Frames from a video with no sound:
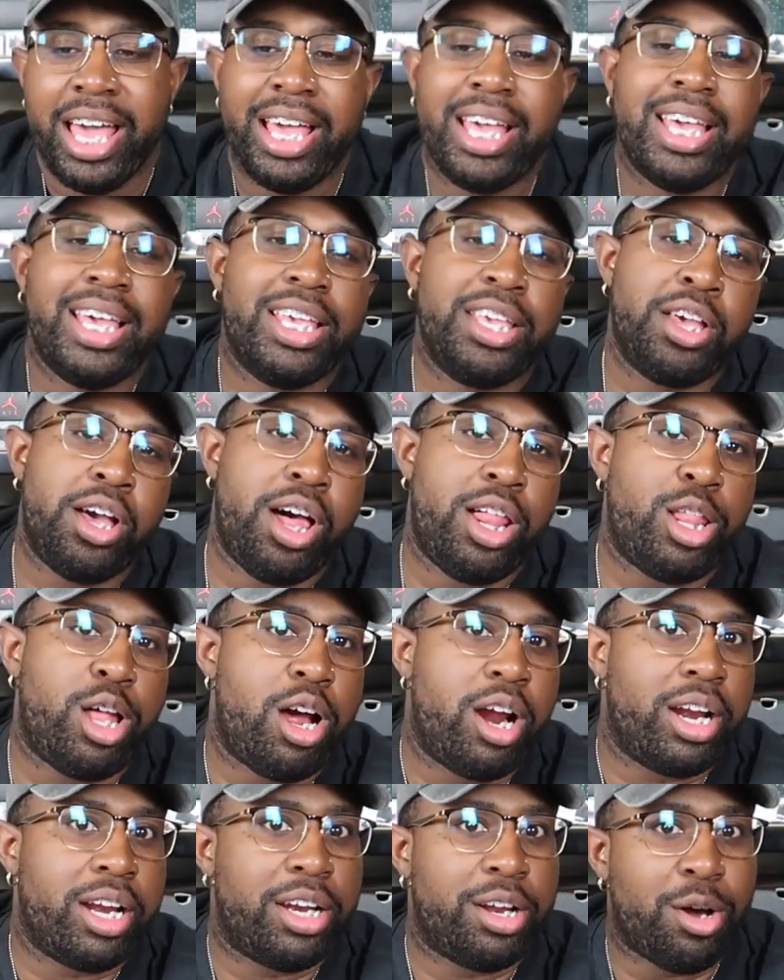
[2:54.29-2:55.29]
And y'all
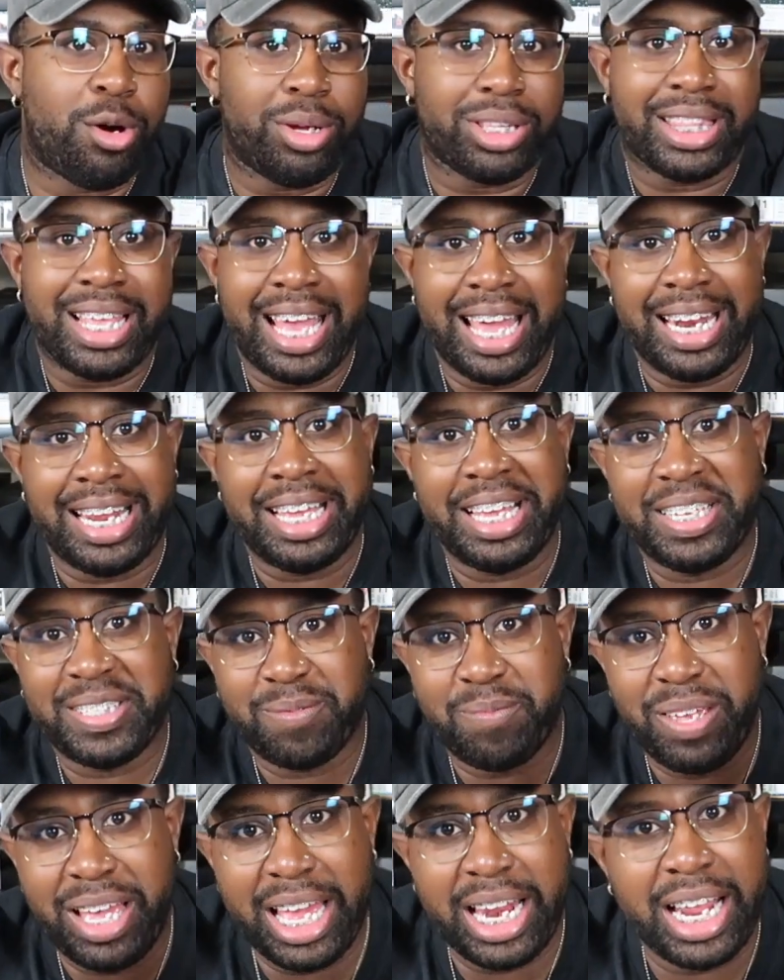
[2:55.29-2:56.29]
already know what that
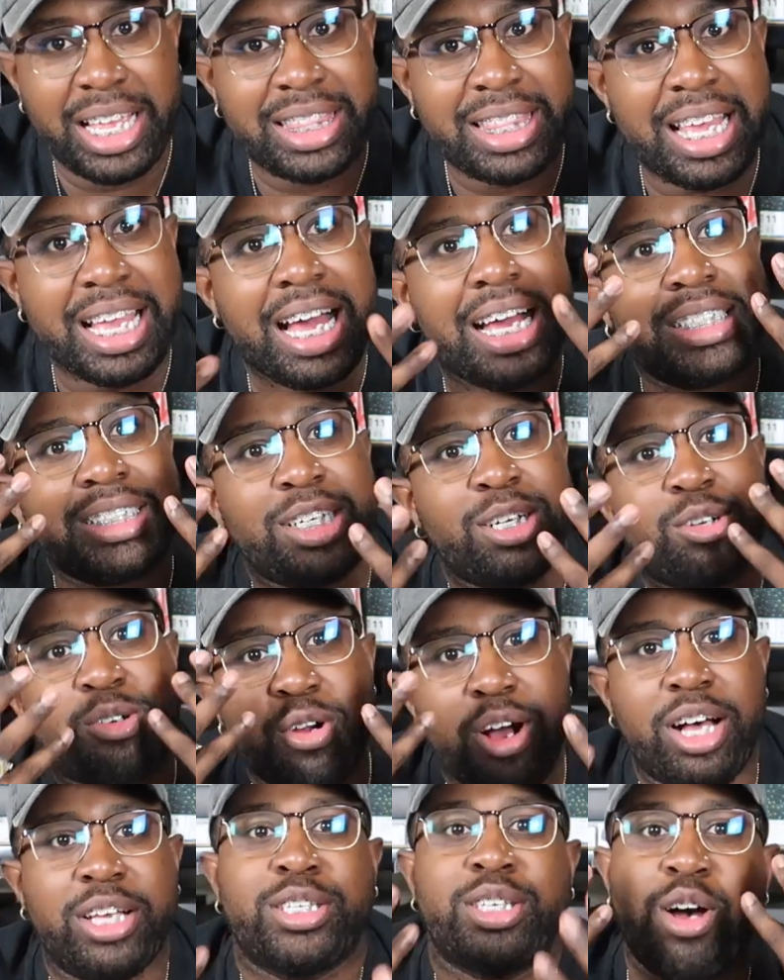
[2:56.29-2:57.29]
is, man. They think I should
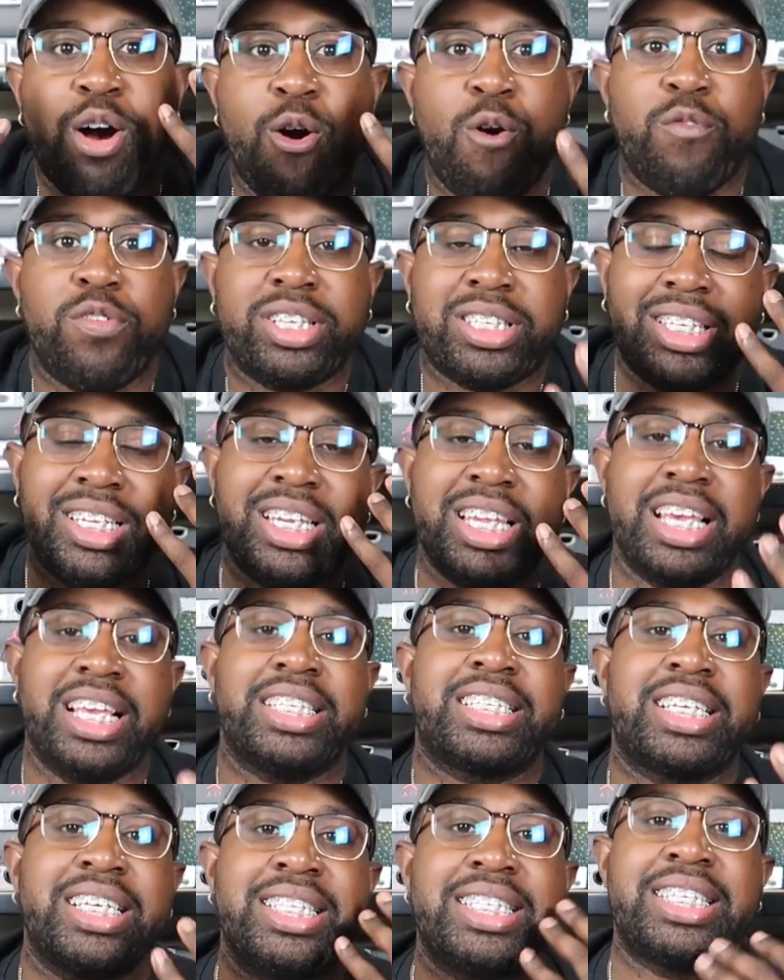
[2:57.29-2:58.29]
cross over to
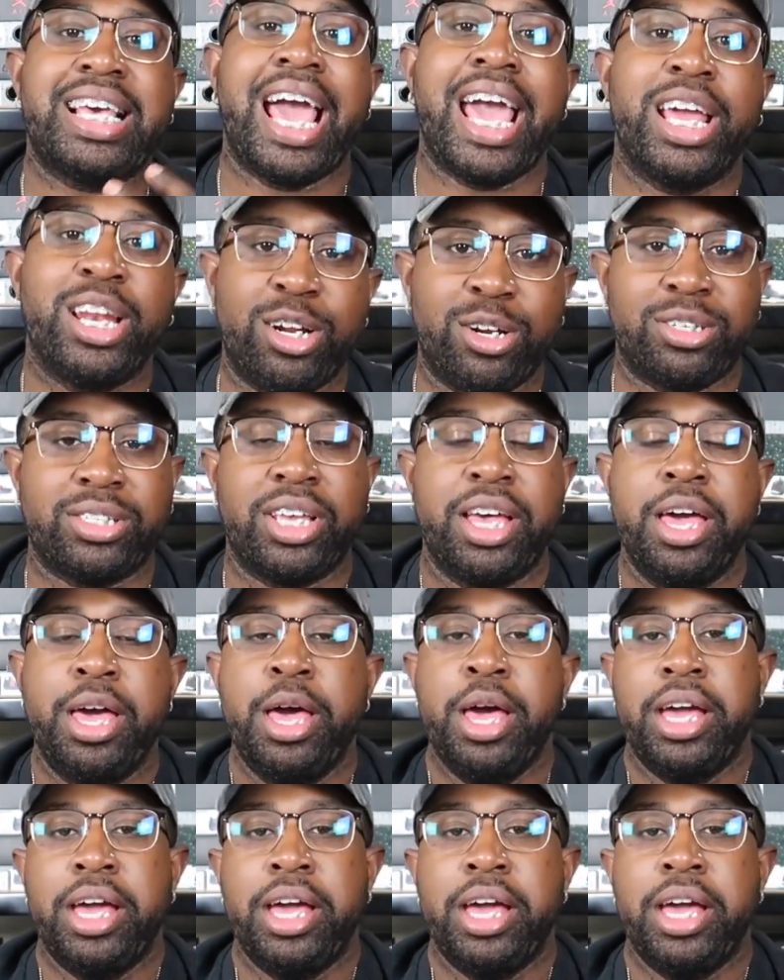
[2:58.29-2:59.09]
these containers.